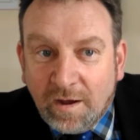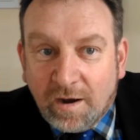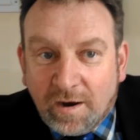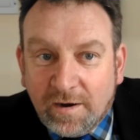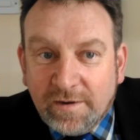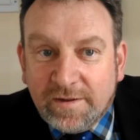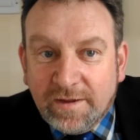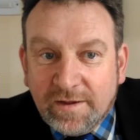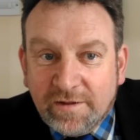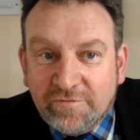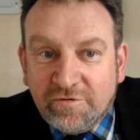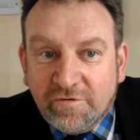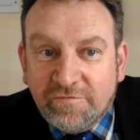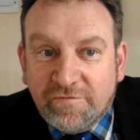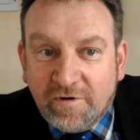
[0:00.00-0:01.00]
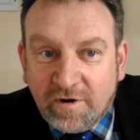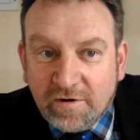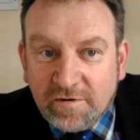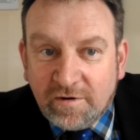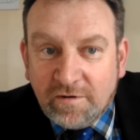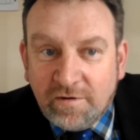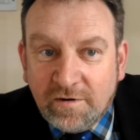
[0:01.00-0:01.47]
I think it's your
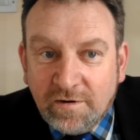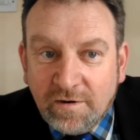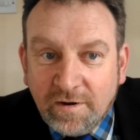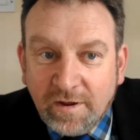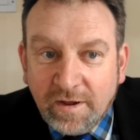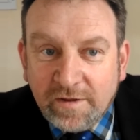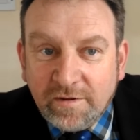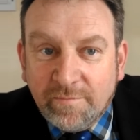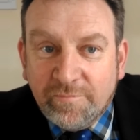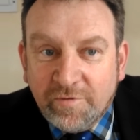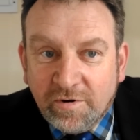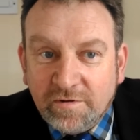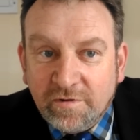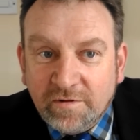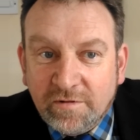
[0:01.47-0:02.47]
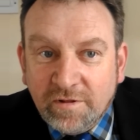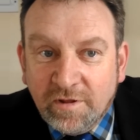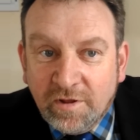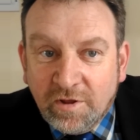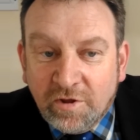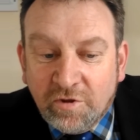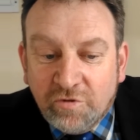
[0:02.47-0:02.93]
father and your brothers
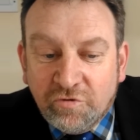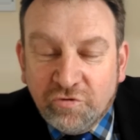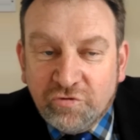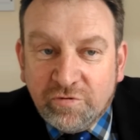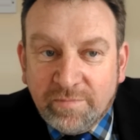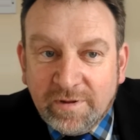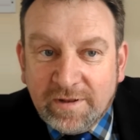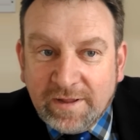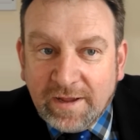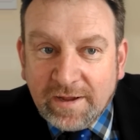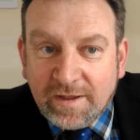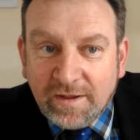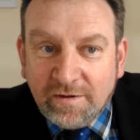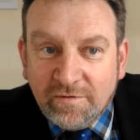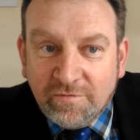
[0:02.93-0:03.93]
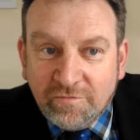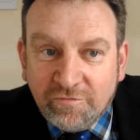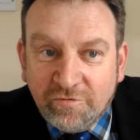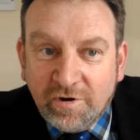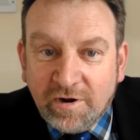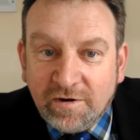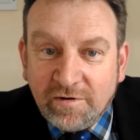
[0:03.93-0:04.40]
you should be attacking
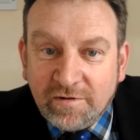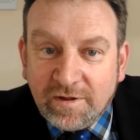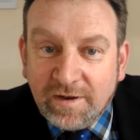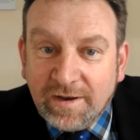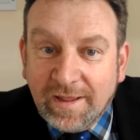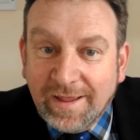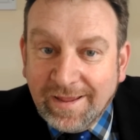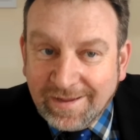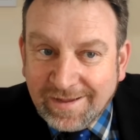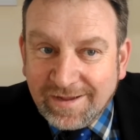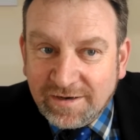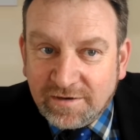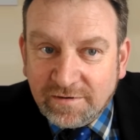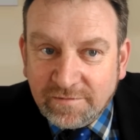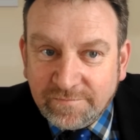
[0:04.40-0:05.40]
rather than Egghead.